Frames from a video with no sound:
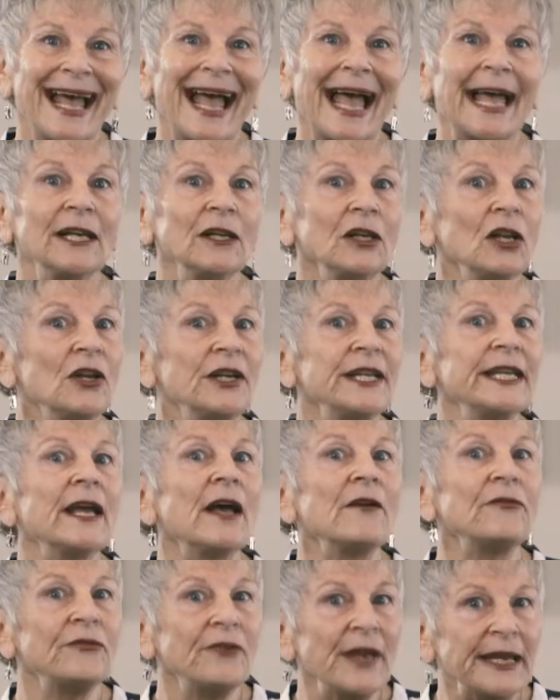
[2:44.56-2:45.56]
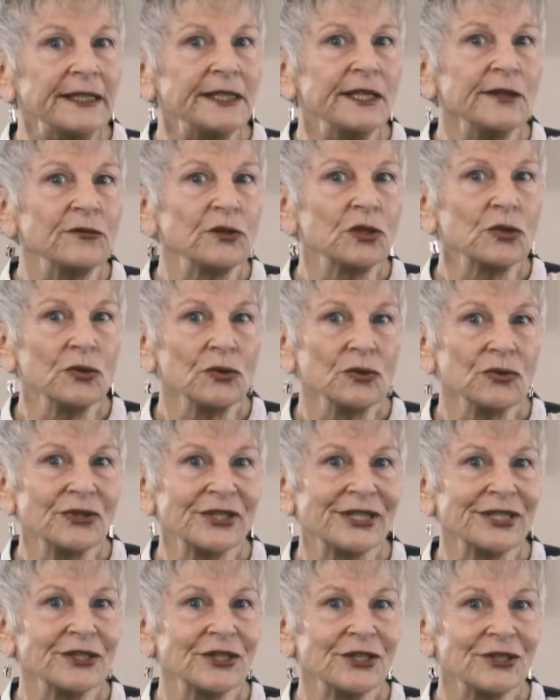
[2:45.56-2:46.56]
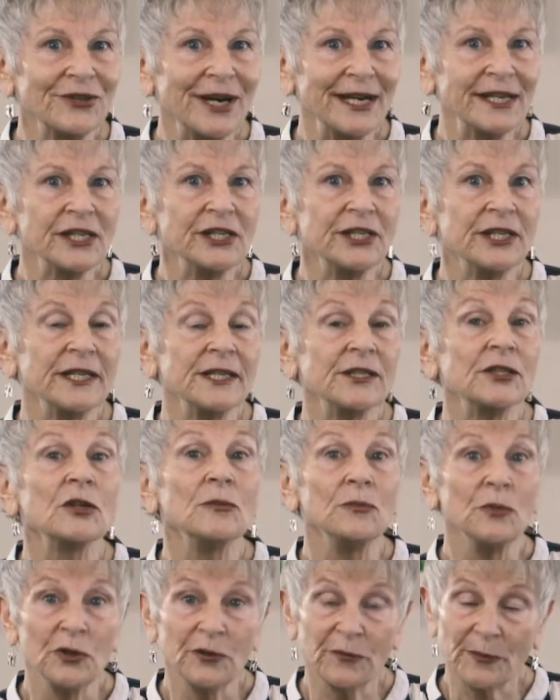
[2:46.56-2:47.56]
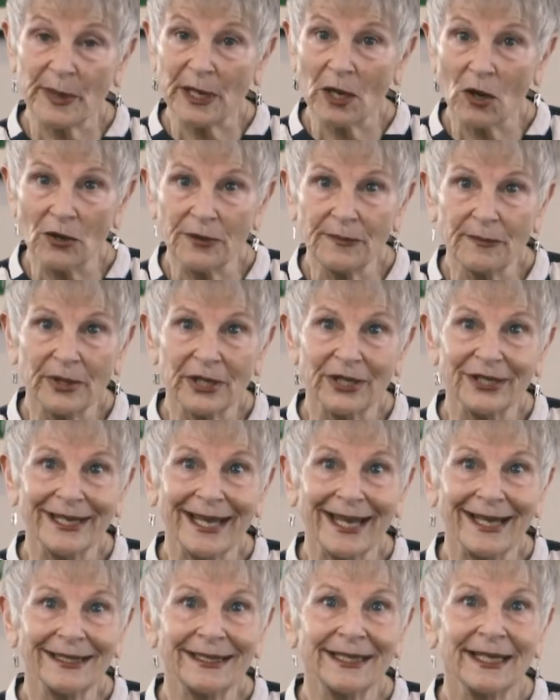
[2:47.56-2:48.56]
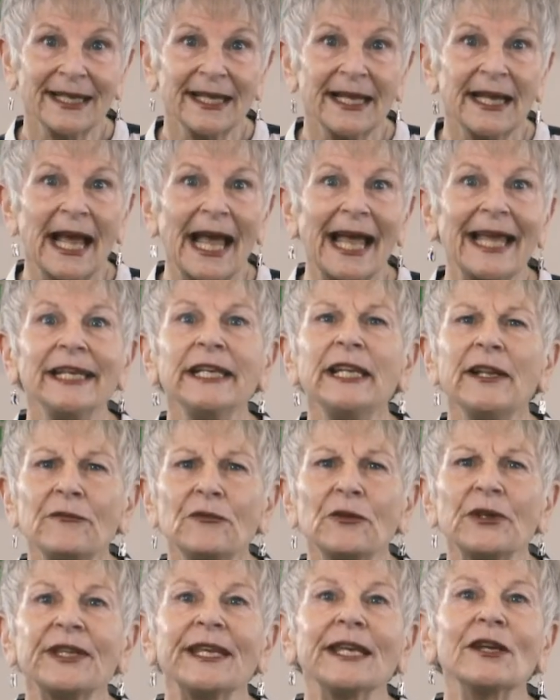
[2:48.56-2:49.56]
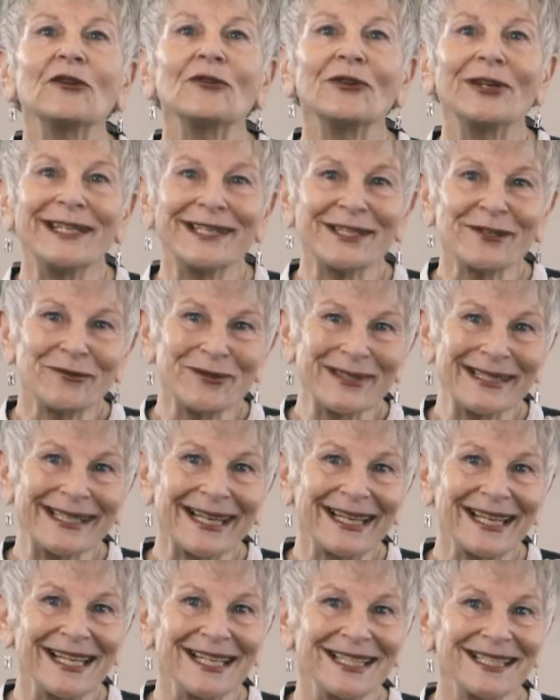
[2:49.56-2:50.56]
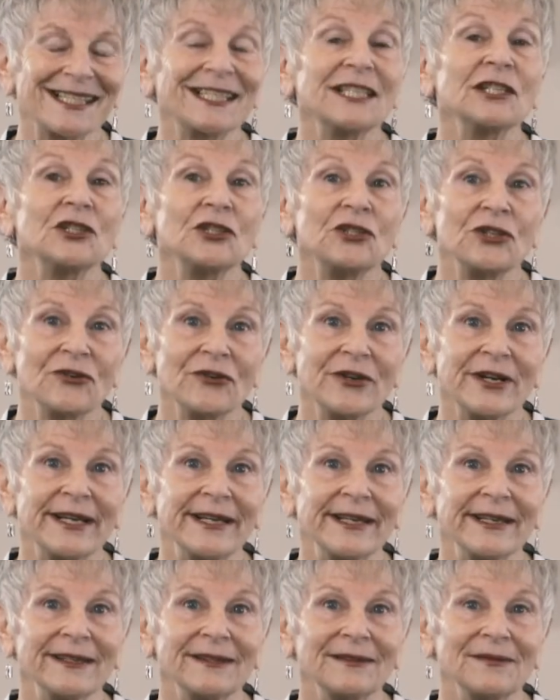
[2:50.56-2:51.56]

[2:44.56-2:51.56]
and learning effective tools and strategies to move beyond burnout and live with increased resilience and joy.